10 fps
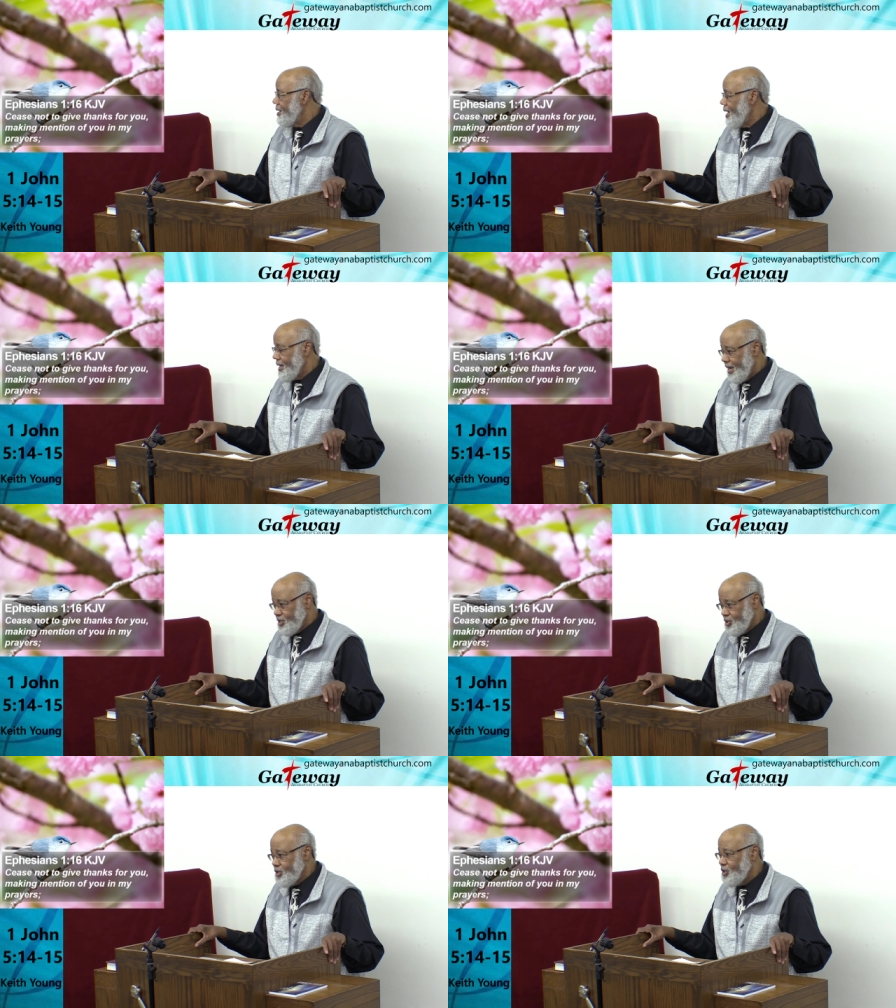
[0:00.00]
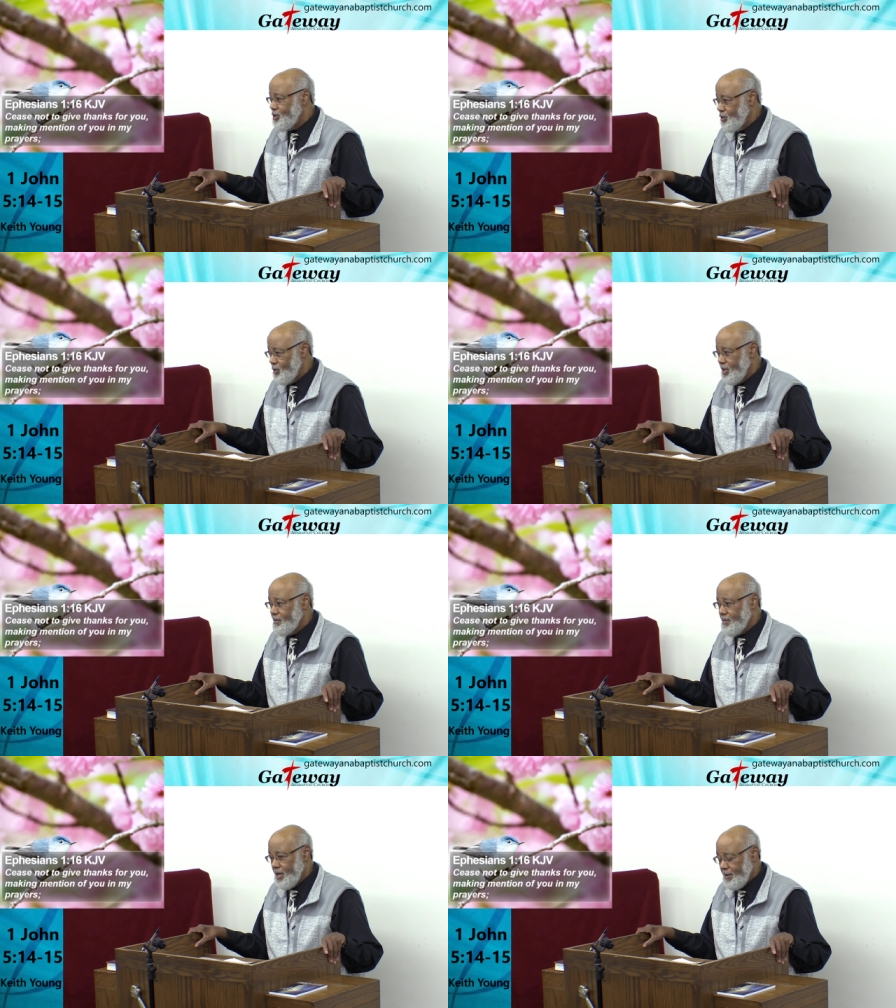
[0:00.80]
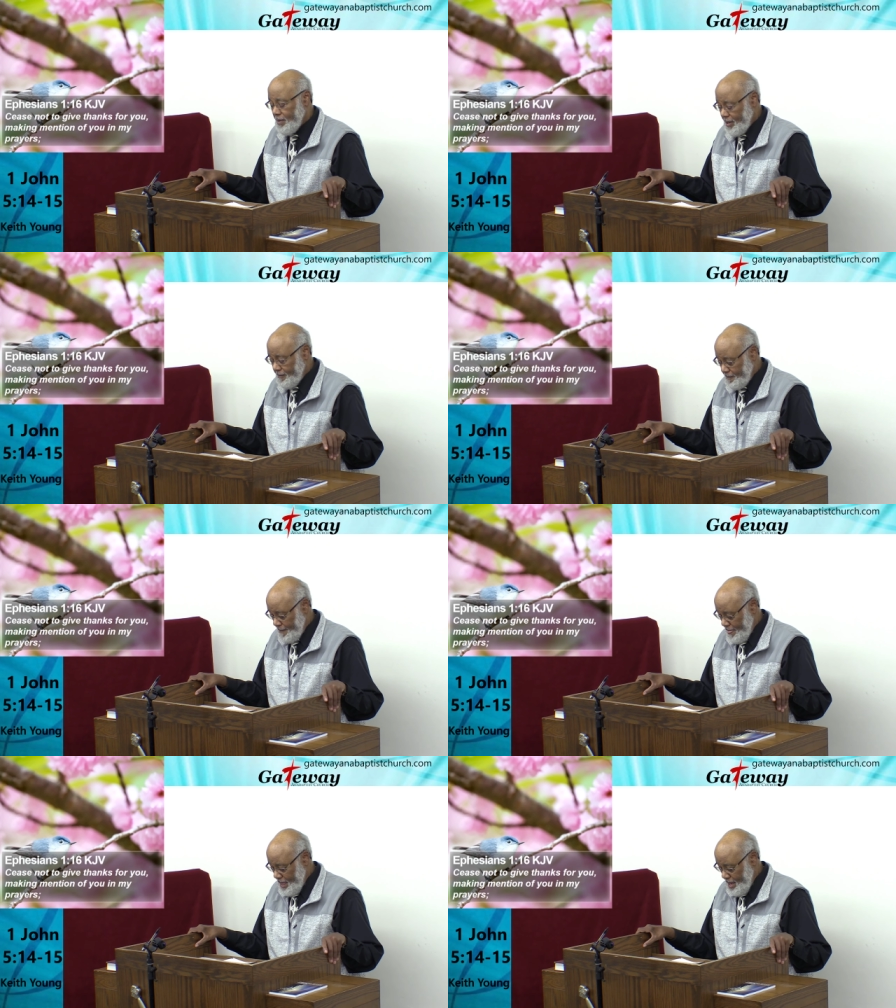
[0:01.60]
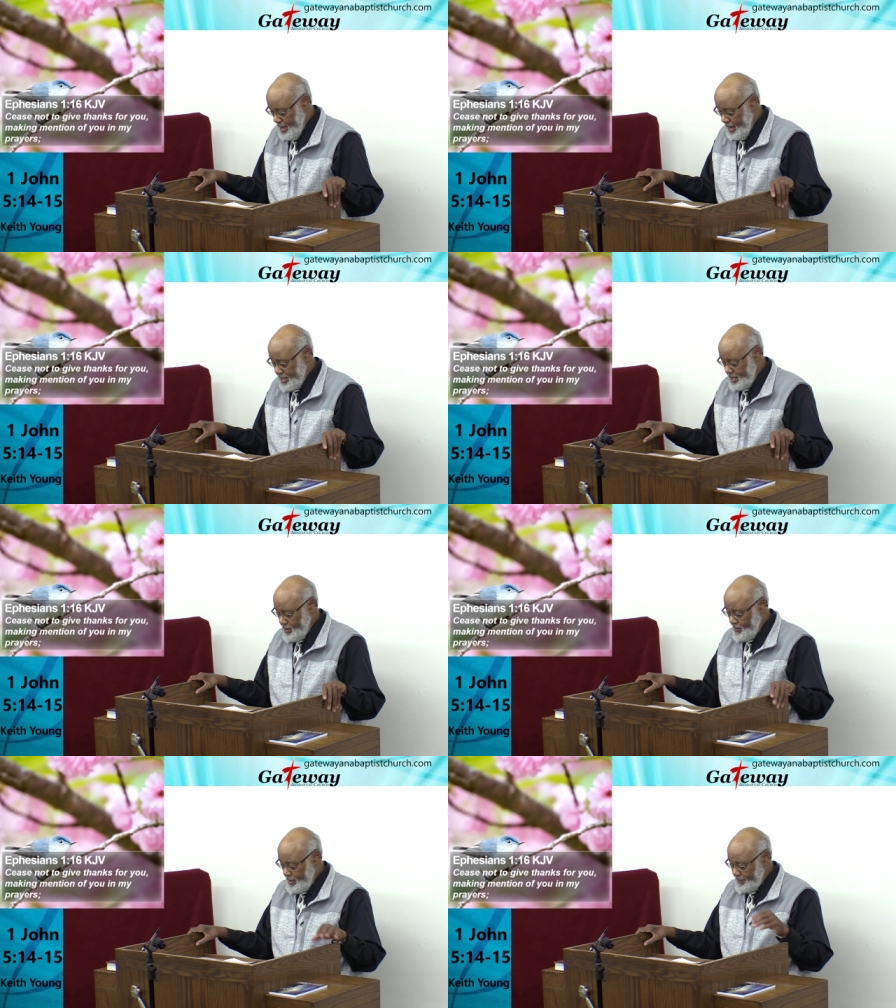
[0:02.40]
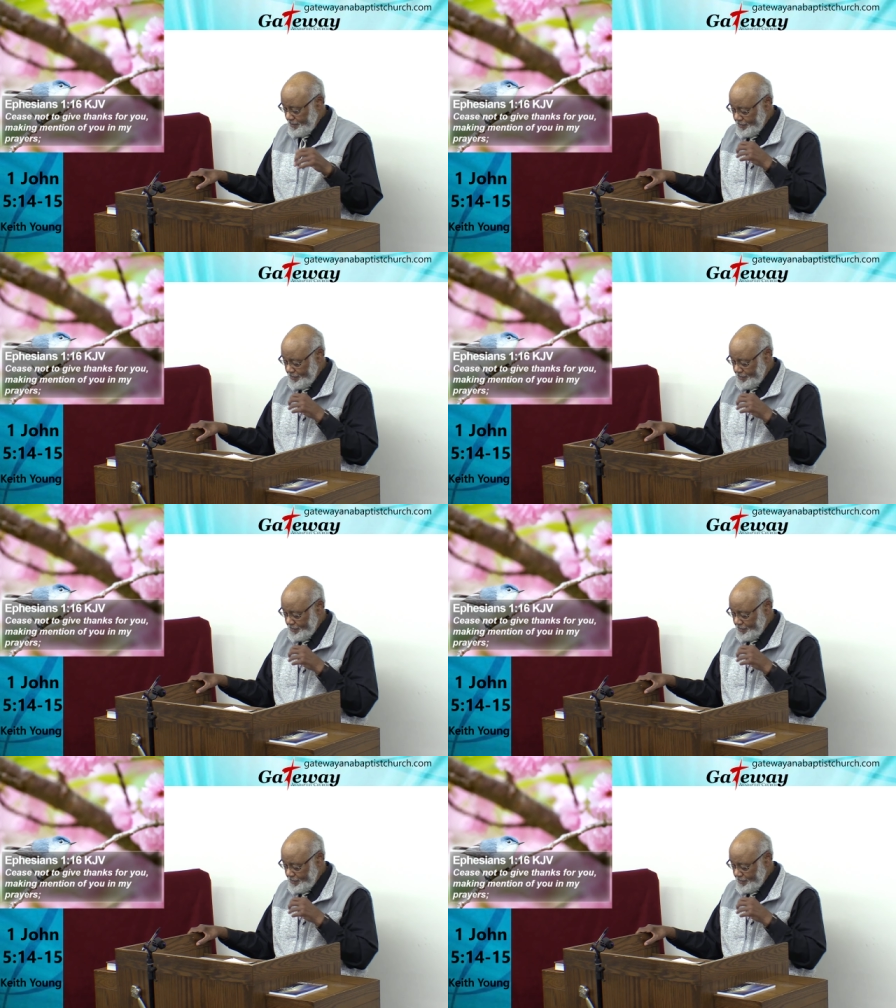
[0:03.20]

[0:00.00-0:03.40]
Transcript: like I should have known him. Amen. Right. I didn't know him